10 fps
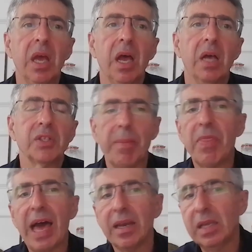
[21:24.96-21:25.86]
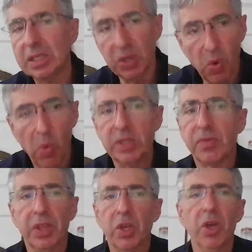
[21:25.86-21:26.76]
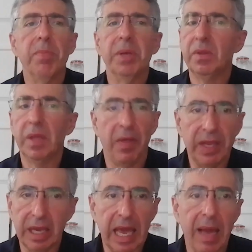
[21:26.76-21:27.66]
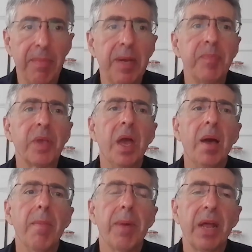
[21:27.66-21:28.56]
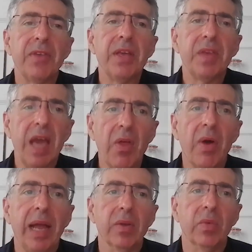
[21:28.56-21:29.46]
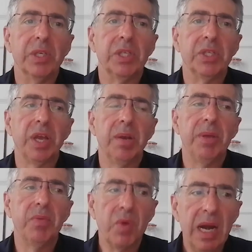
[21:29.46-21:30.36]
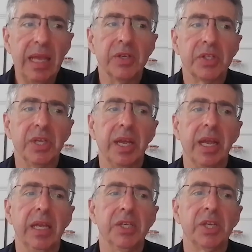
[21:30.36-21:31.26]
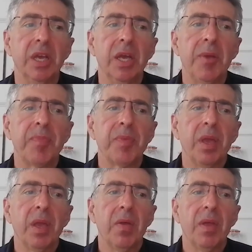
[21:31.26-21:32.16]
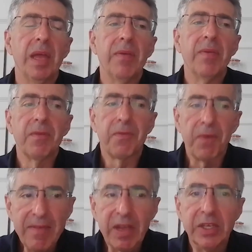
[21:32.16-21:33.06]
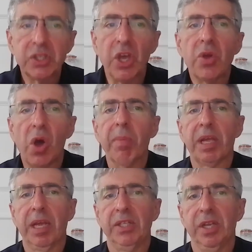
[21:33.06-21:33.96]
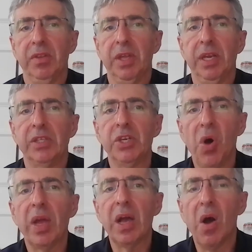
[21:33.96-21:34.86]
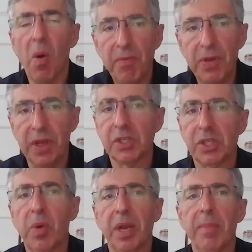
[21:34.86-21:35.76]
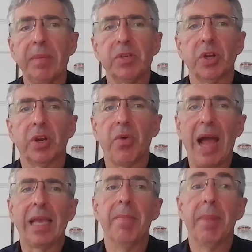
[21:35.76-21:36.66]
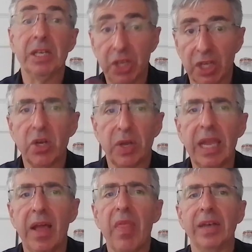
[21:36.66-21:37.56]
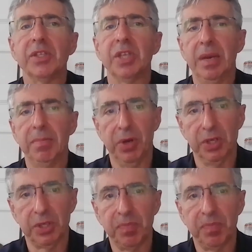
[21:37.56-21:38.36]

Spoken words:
Some of that isn't always for the good, but I think it can be. But I think the other angle, which is going to be really interesting, is flavor is so complicated that it's not obvious that we're going to be able to sort of crack it by just looking at that as an input.